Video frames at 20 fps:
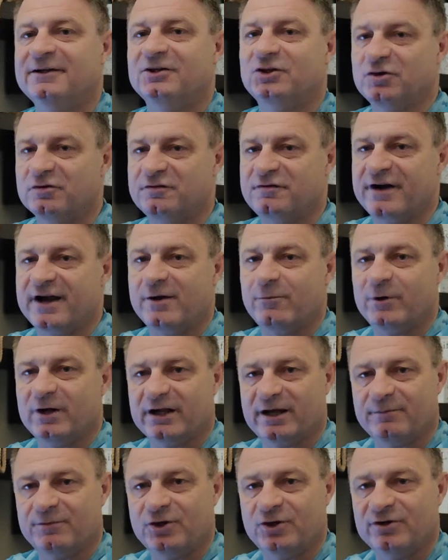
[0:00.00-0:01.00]
You're very
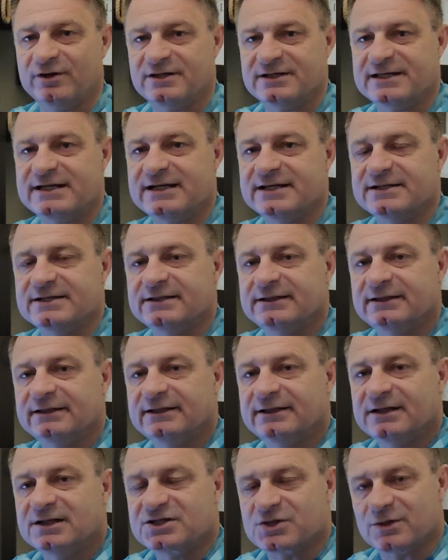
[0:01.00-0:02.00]
welcome here indeed.
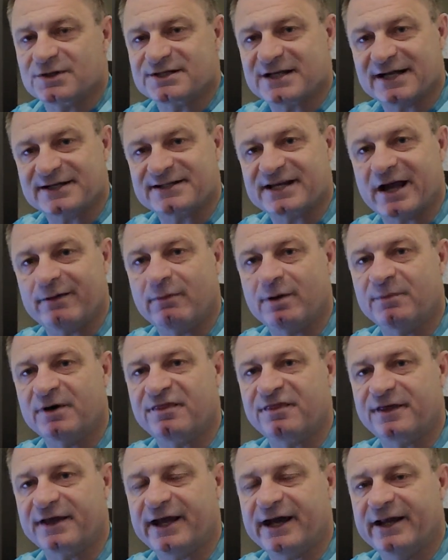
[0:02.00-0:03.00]
So it's that time of
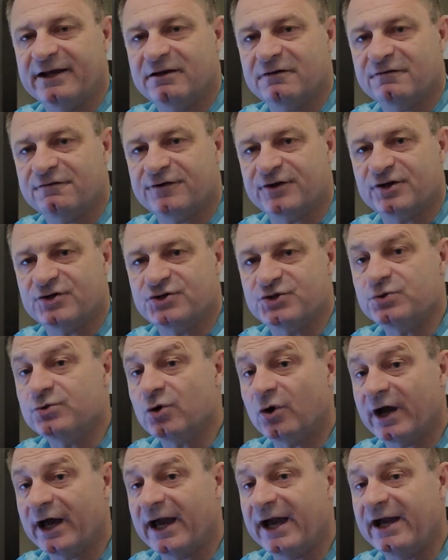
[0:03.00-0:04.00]
month again for a
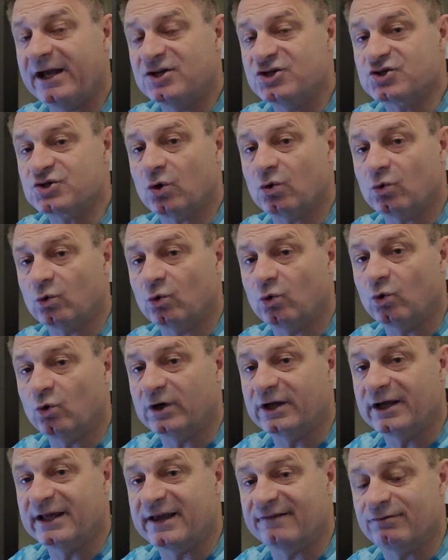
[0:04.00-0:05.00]

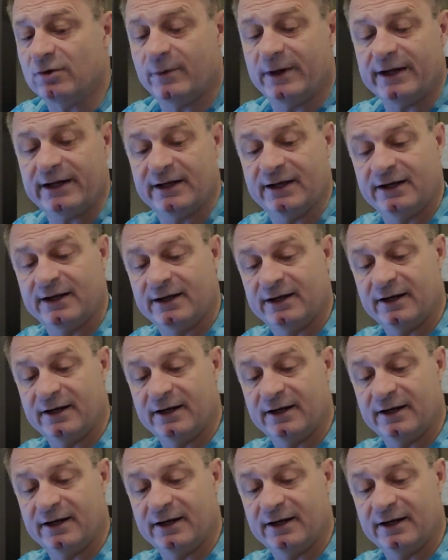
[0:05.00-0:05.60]
donotage.org giveaway.